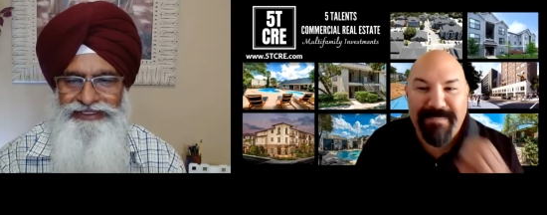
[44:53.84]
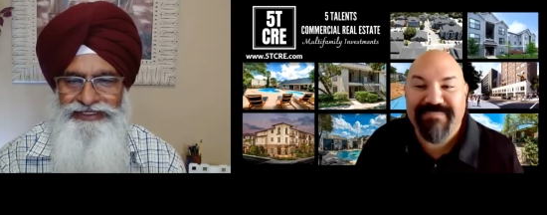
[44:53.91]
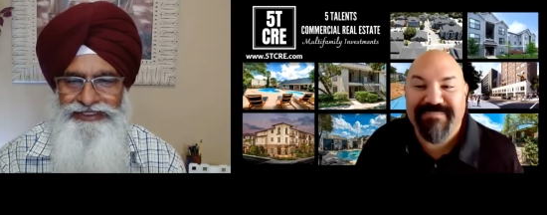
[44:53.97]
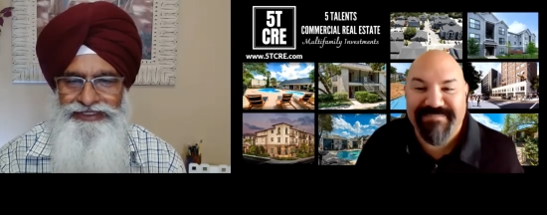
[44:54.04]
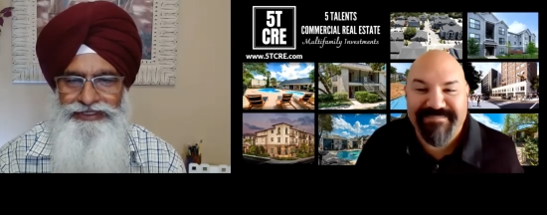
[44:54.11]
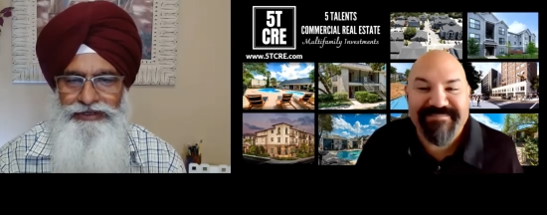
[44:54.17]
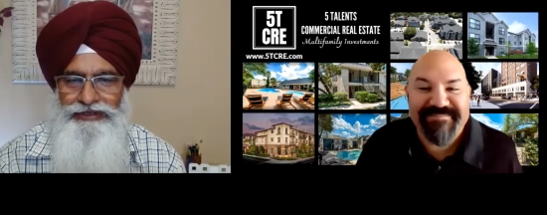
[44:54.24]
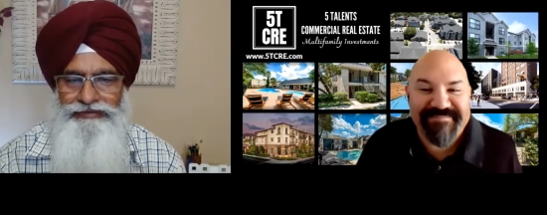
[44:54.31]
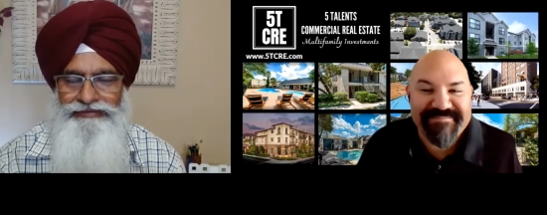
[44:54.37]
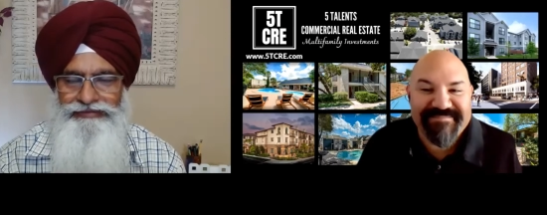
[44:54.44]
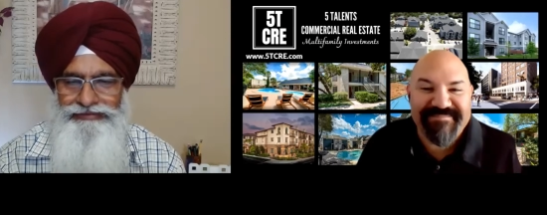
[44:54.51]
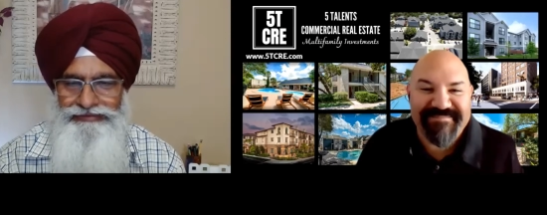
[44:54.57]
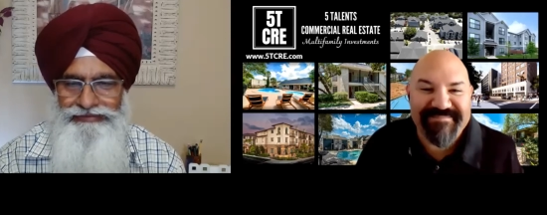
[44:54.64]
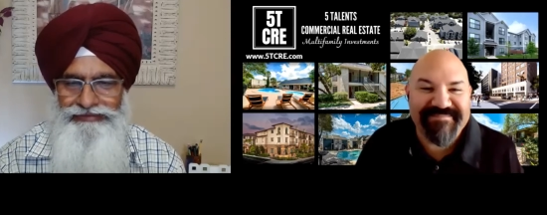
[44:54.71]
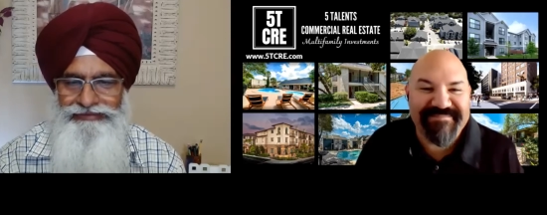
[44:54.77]
Speaker 1: so
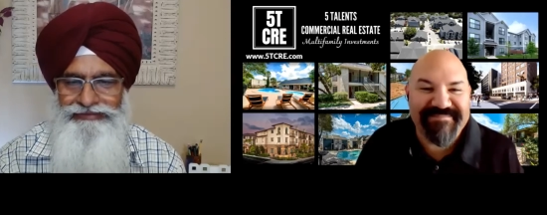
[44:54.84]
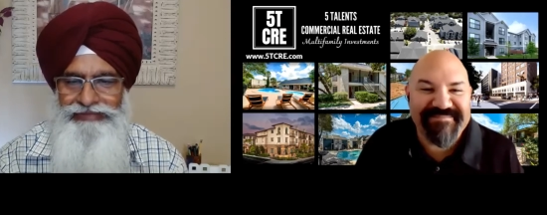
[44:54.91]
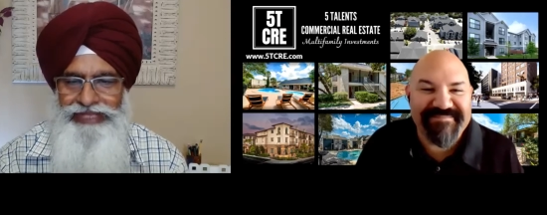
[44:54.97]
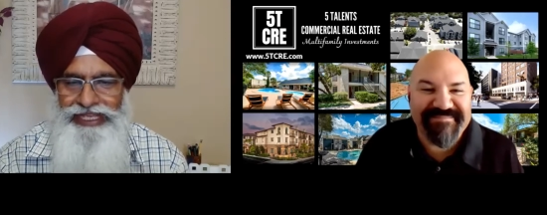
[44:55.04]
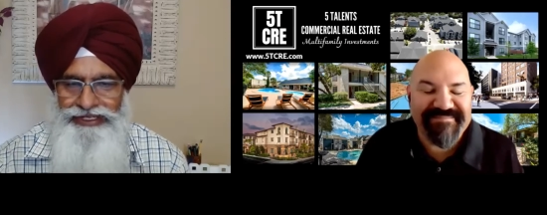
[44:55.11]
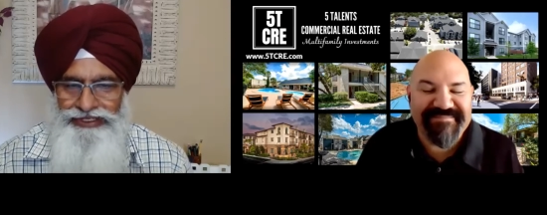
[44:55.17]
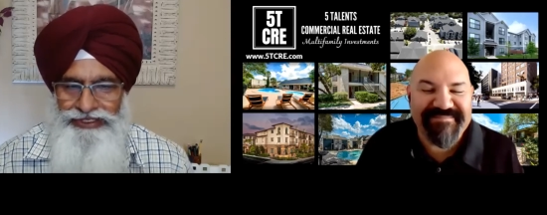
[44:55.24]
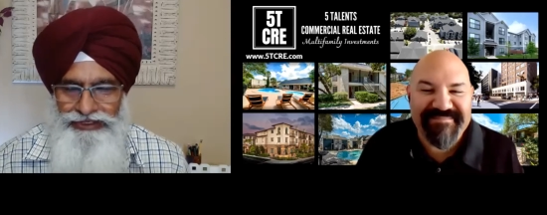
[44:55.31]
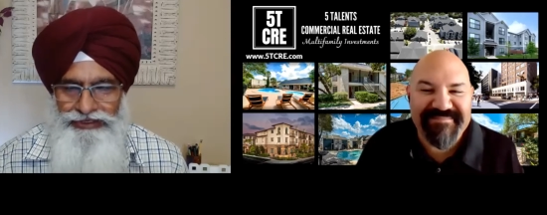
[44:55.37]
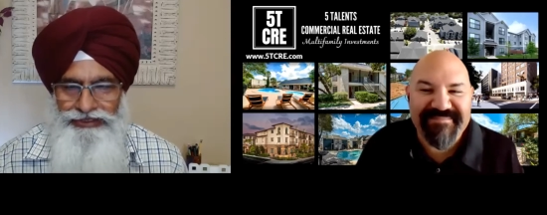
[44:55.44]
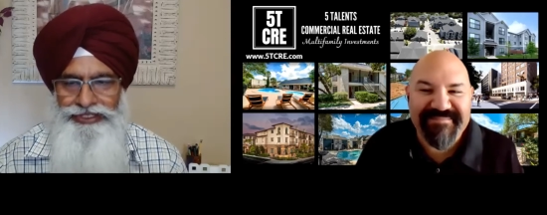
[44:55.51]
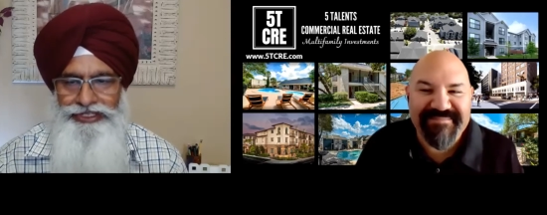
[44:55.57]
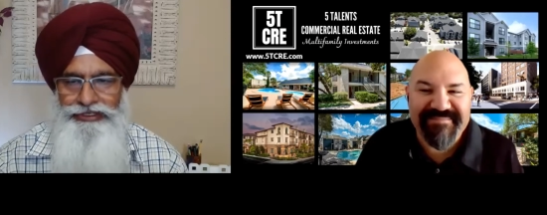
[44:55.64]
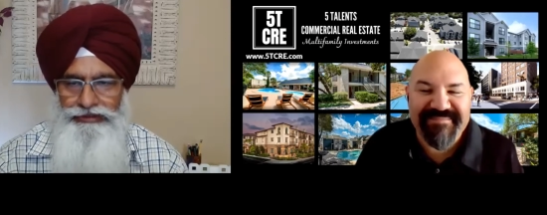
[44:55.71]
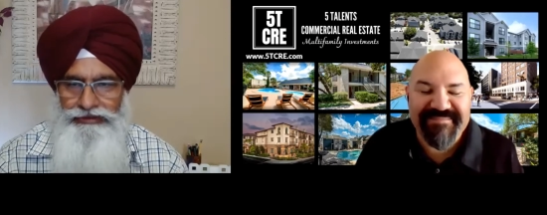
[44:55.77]
make sure
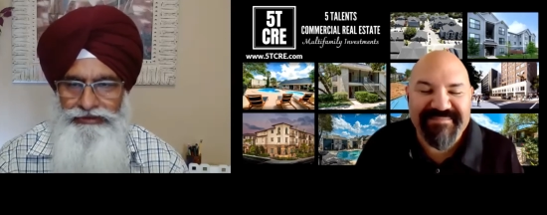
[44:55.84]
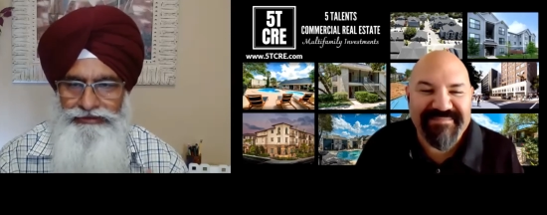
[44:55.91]
you